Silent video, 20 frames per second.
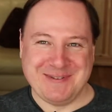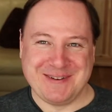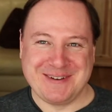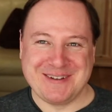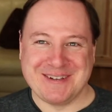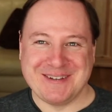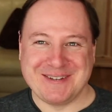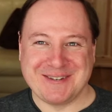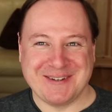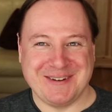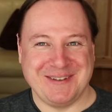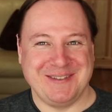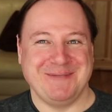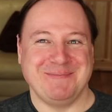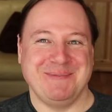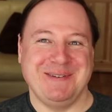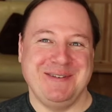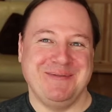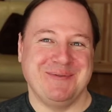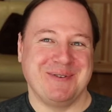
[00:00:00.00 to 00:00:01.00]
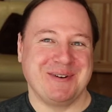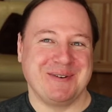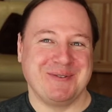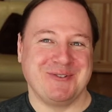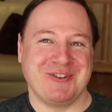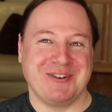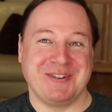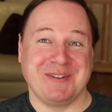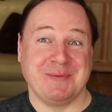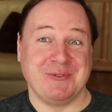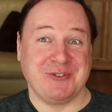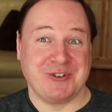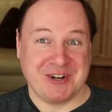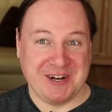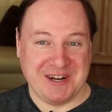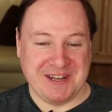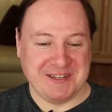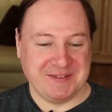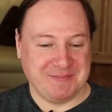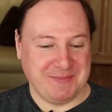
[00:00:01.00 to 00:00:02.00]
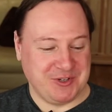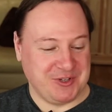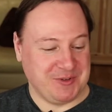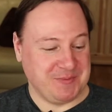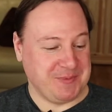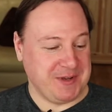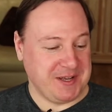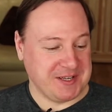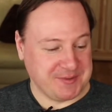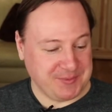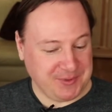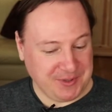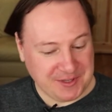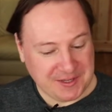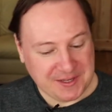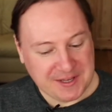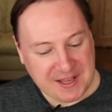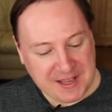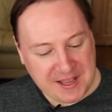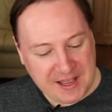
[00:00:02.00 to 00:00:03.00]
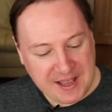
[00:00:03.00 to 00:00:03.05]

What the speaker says: because I believe we're going to drink them dry as much as possible.